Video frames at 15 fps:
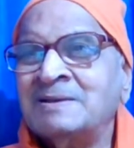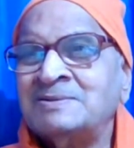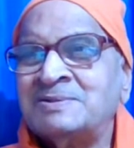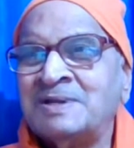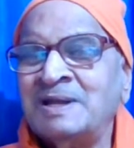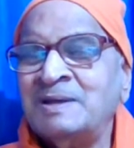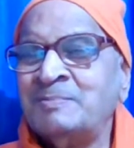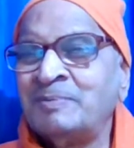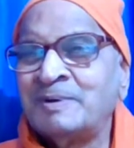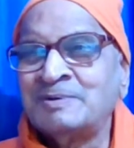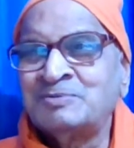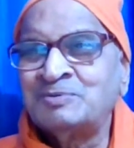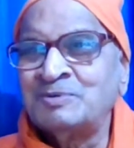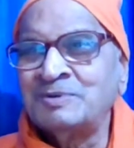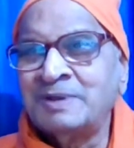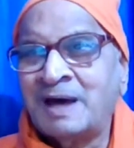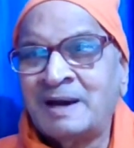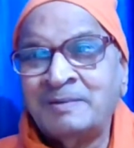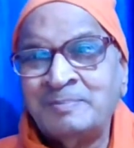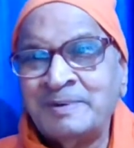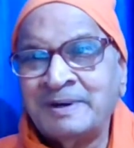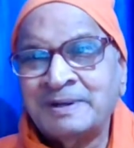In sleep or swoon,
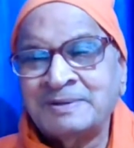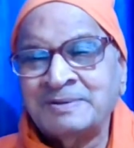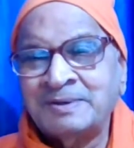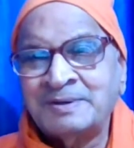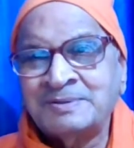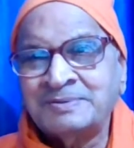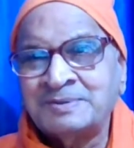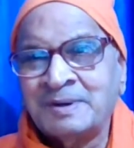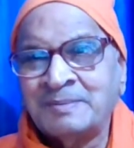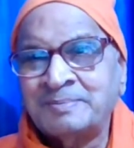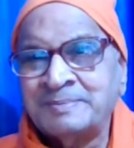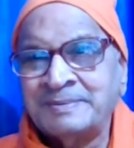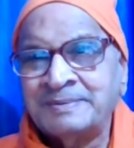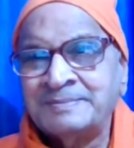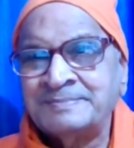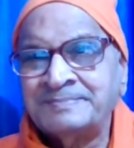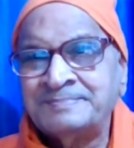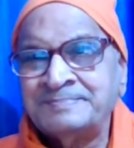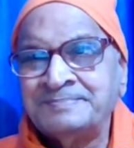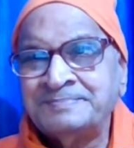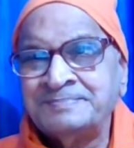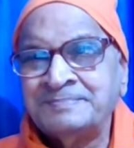heartbeat has not stopped.
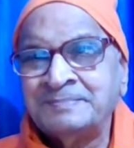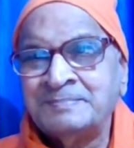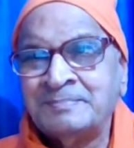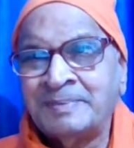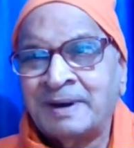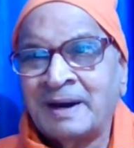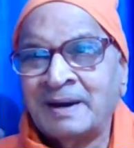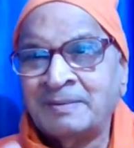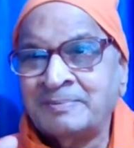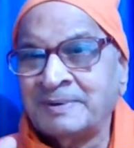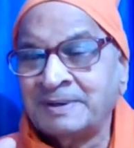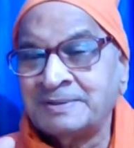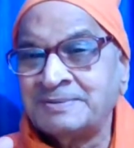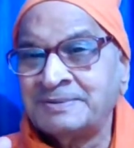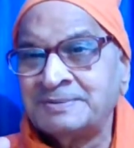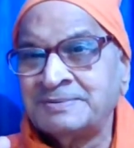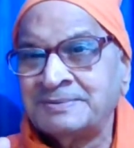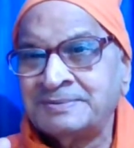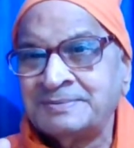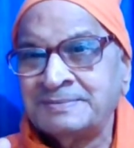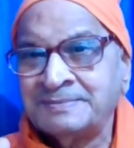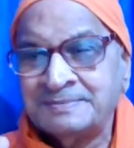Prana
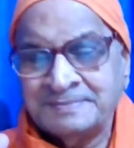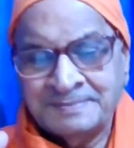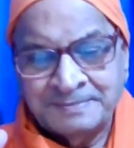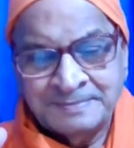functions.